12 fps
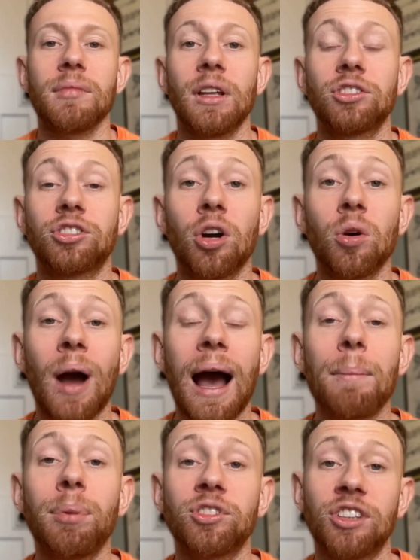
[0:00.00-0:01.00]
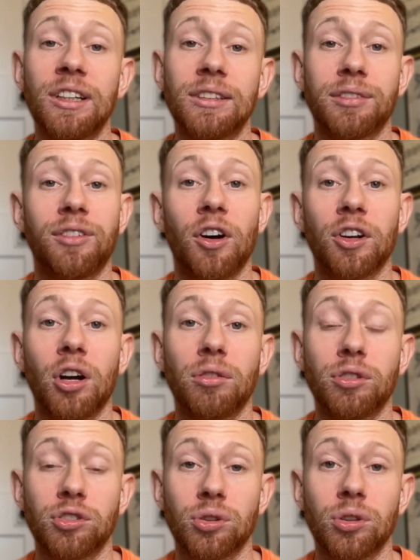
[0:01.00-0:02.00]
So our budget is a finite
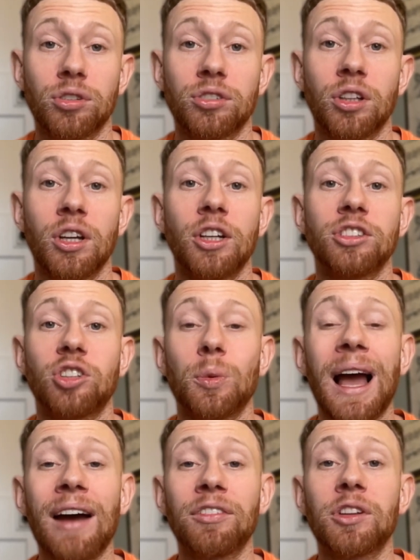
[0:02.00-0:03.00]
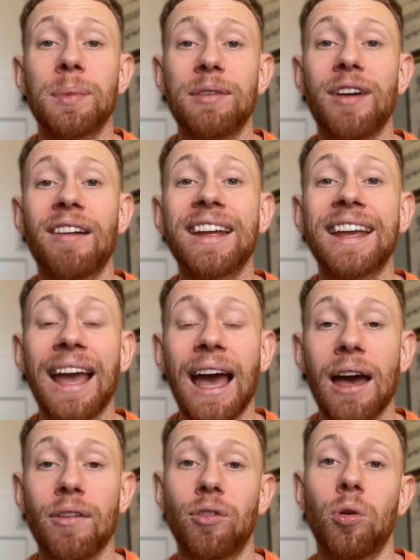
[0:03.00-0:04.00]
resource, so we have to be very
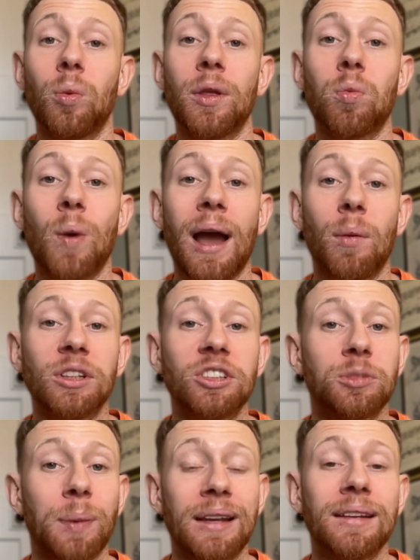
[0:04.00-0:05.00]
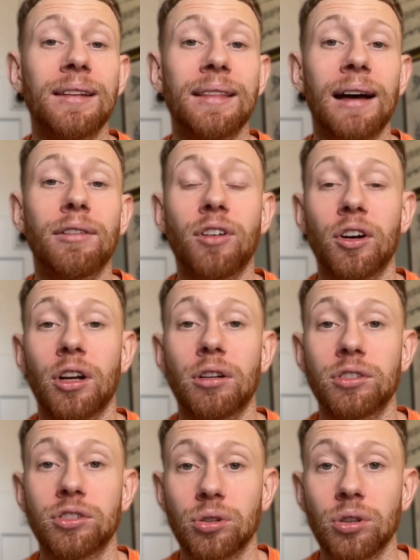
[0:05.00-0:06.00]
careful with where we're spending that finite
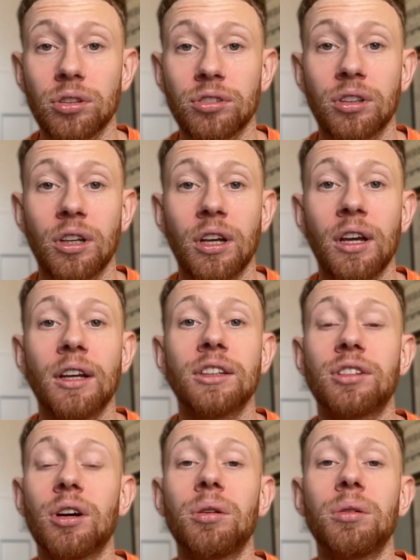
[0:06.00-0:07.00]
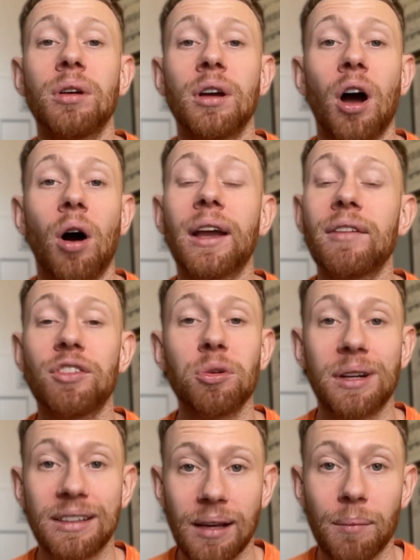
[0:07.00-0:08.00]
resource. So I'll give you
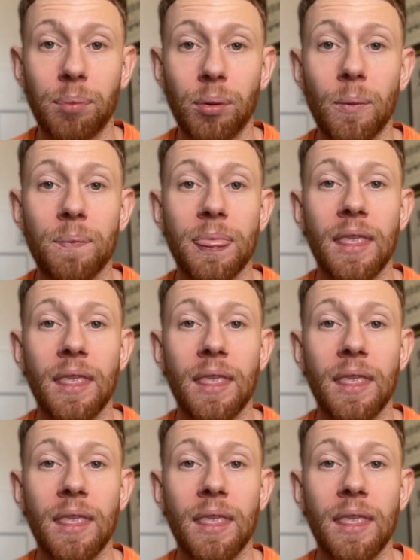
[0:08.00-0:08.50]
an example.